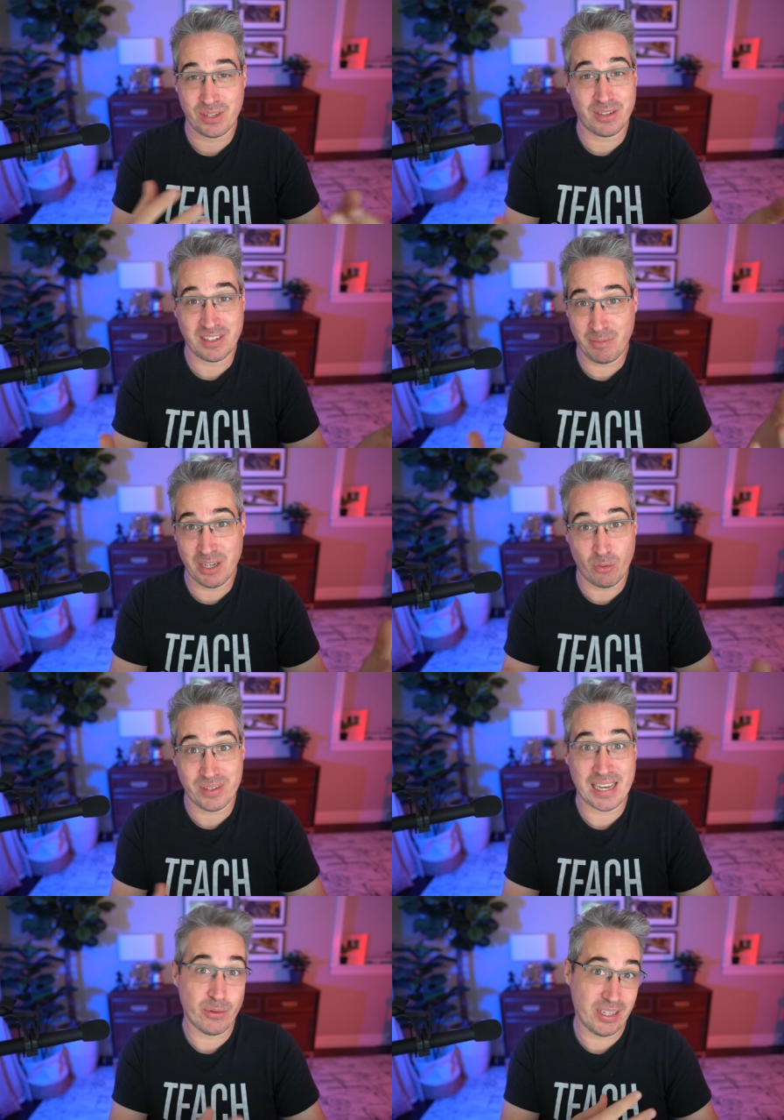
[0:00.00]
results have been a
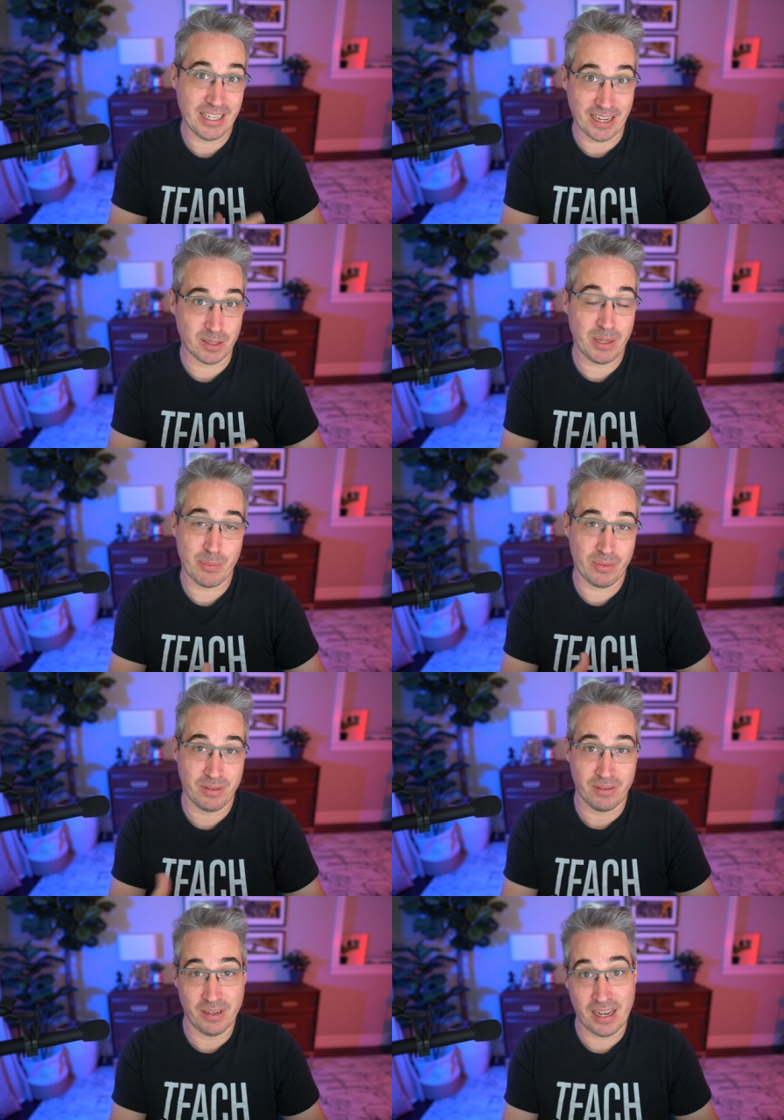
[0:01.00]
resounding yes.
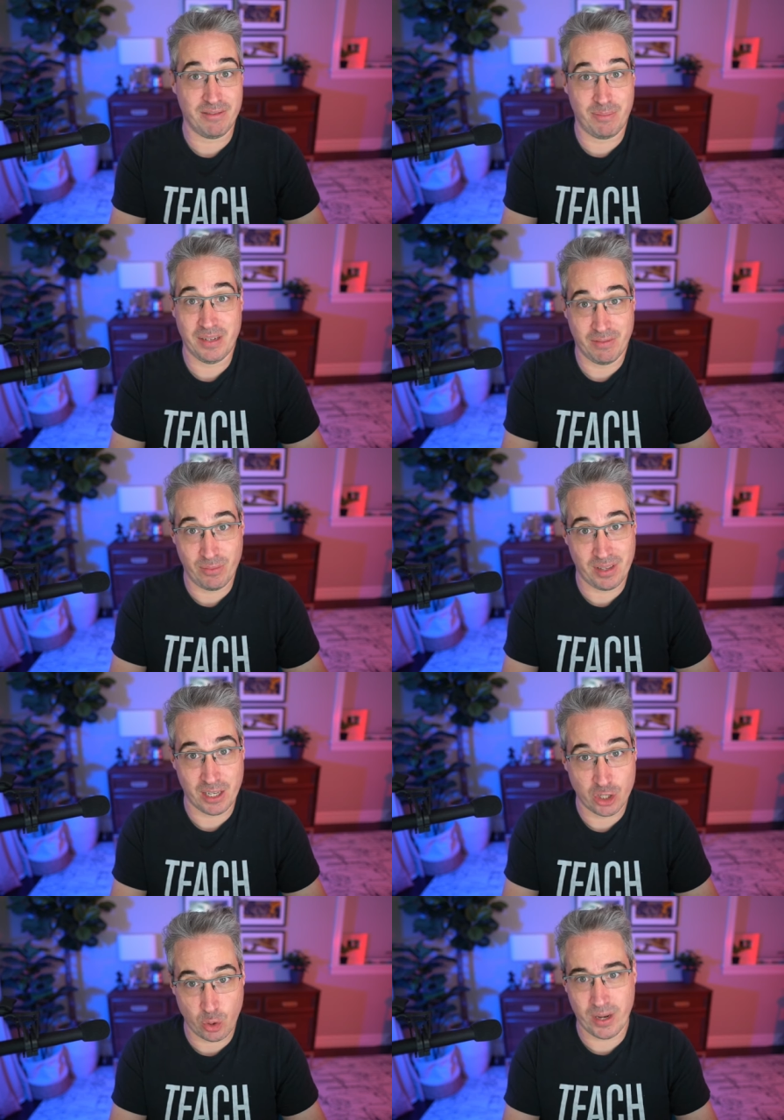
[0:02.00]
People have been
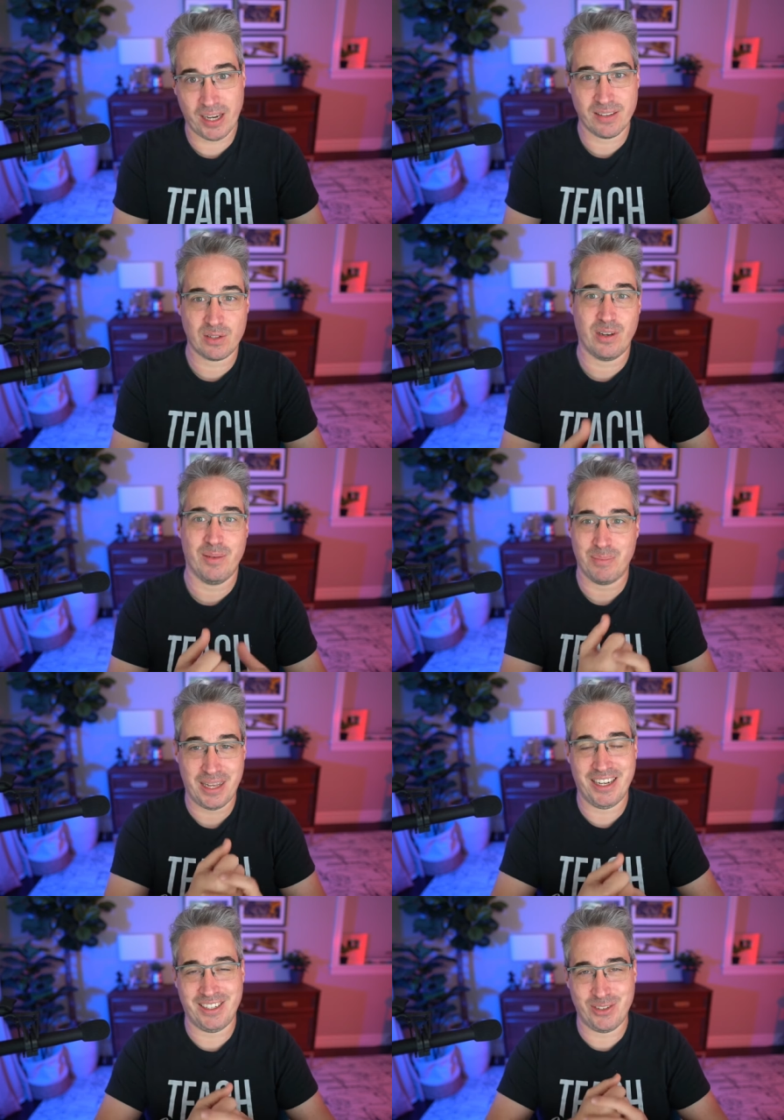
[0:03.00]
really enjoying it. So I'm
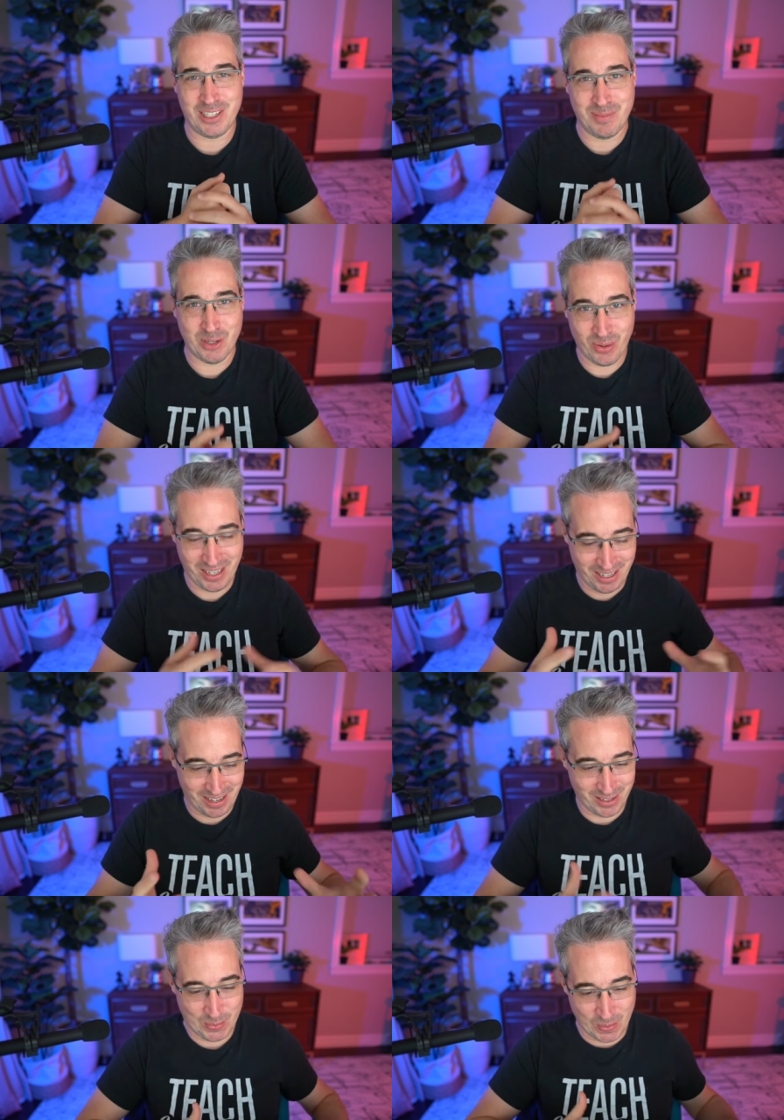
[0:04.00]
planning to keep doing it,
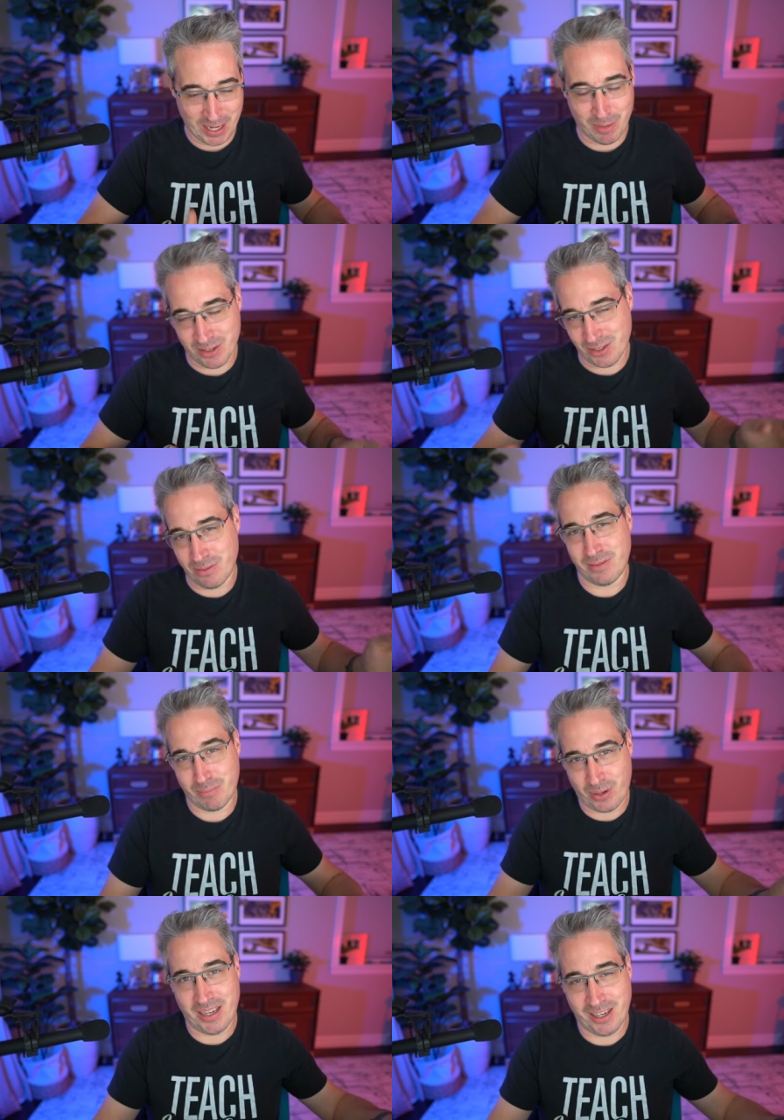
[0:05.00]
hence why I'm also
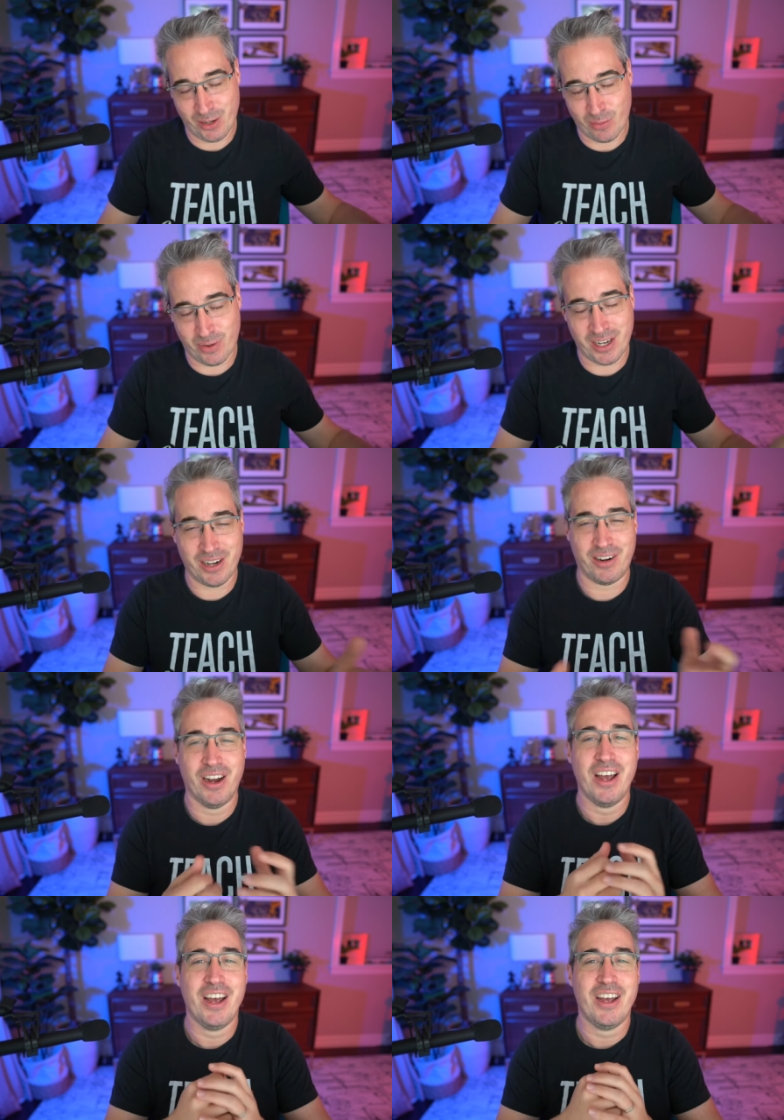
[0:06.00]
bringing it over here
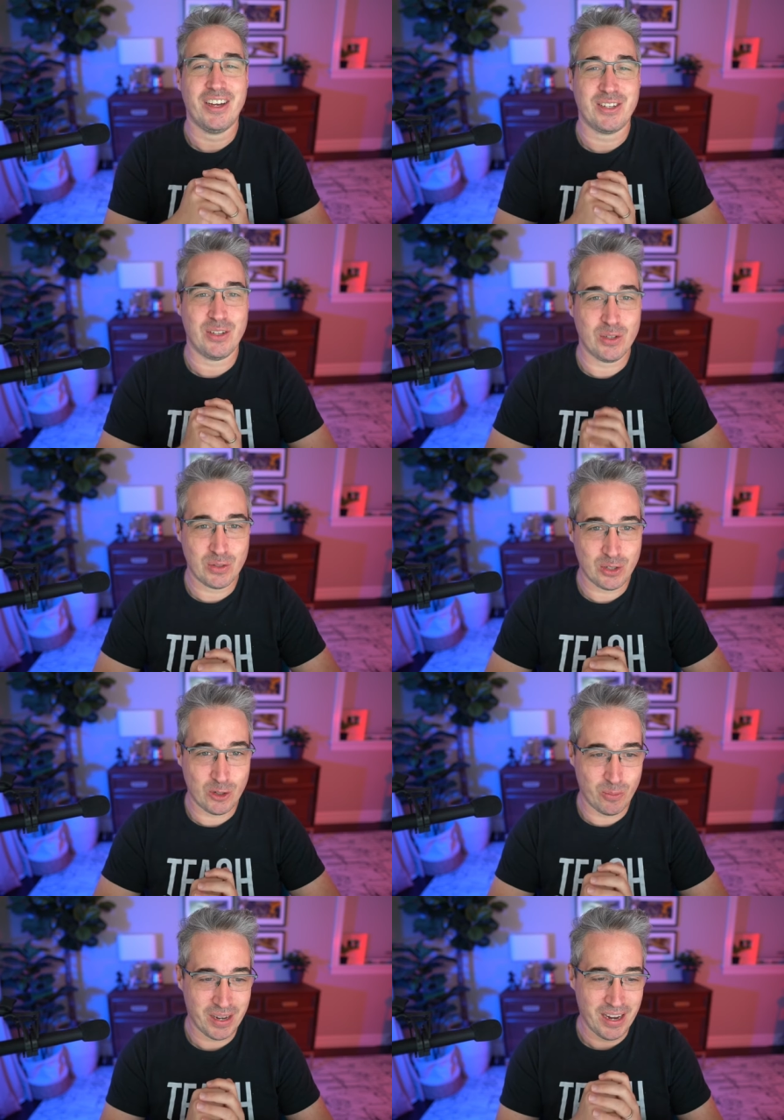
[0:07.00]
to
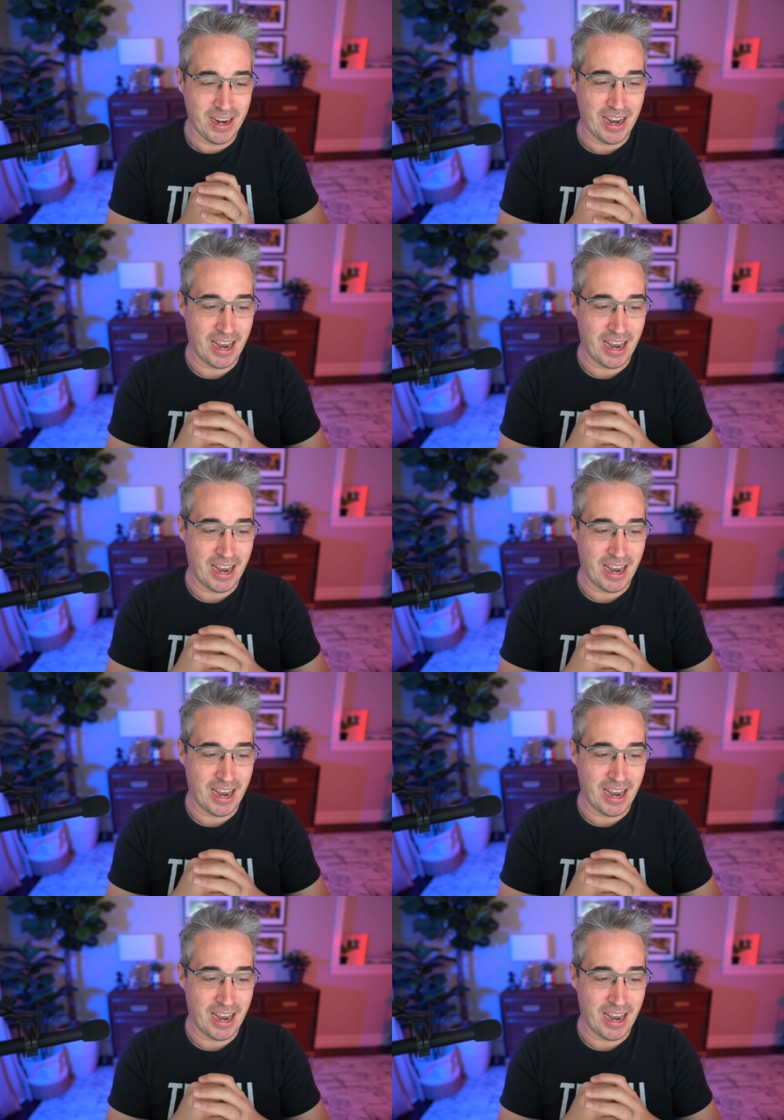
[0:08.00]
YouTube.